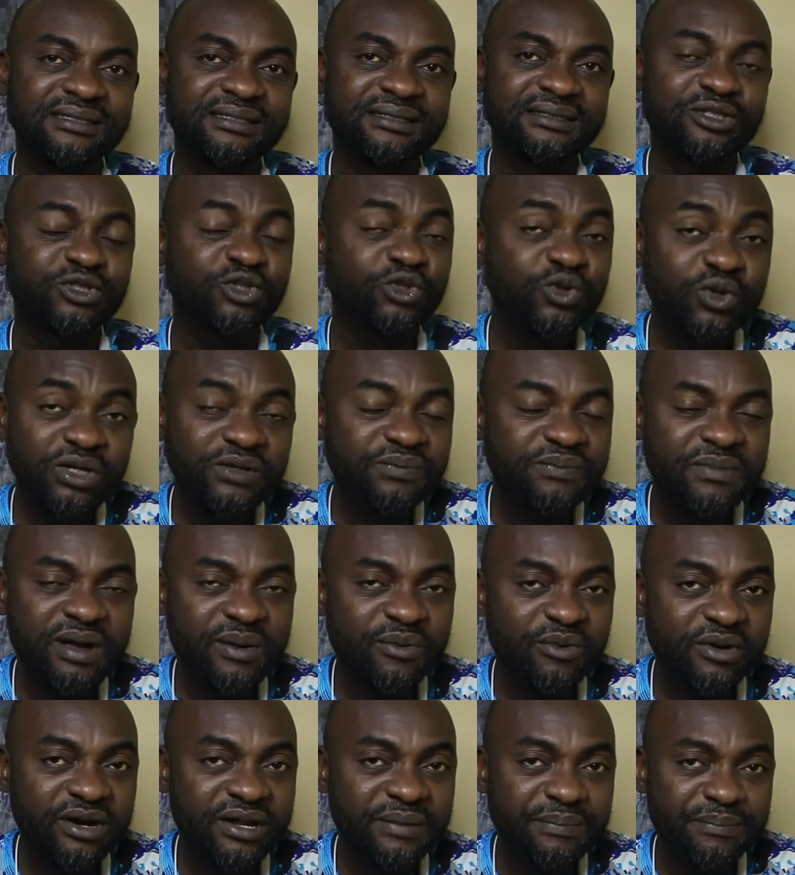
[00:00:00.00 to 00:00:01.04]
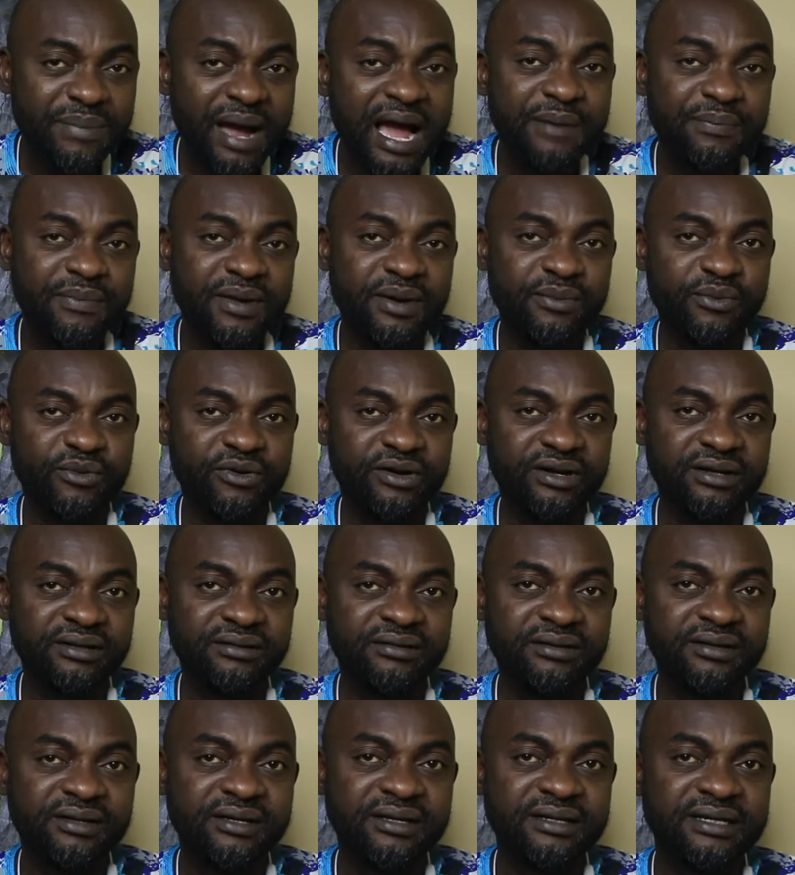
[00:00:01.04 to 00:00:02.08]
Sweet memory, bad memory,
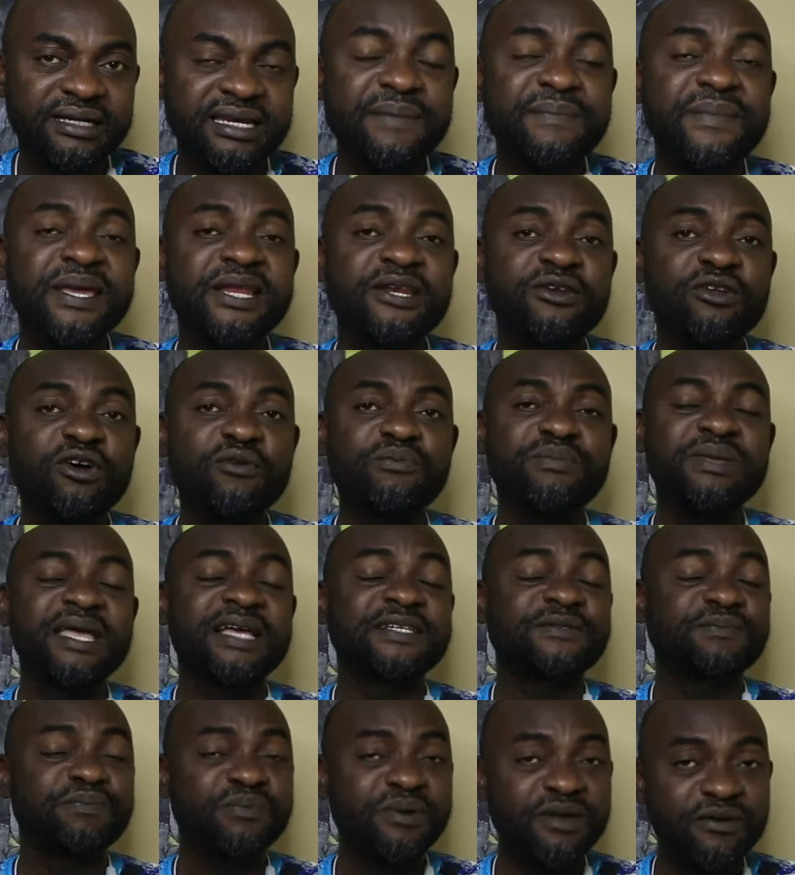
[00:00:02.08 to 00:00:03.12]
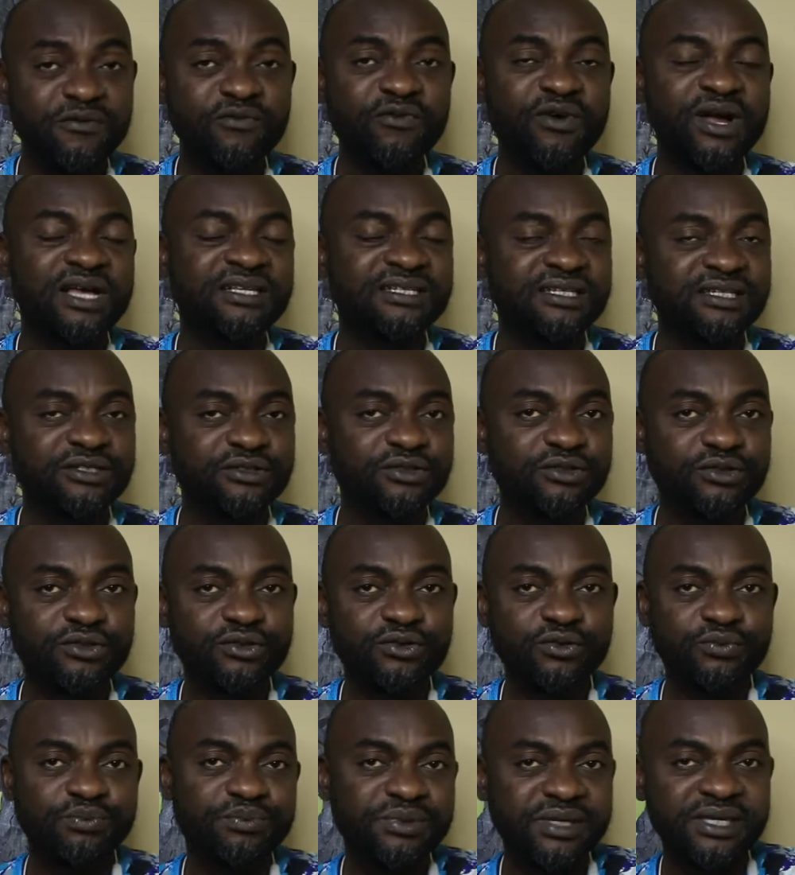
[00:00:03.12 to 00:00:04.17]
they may not be as painful as it used
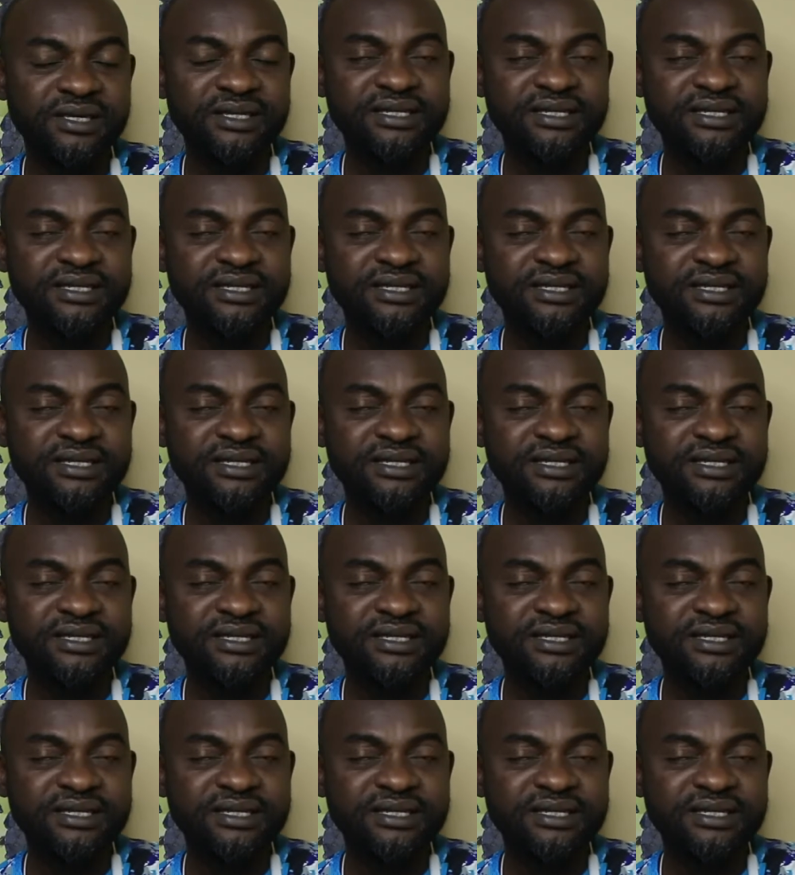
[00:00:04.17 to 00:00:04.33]
to be.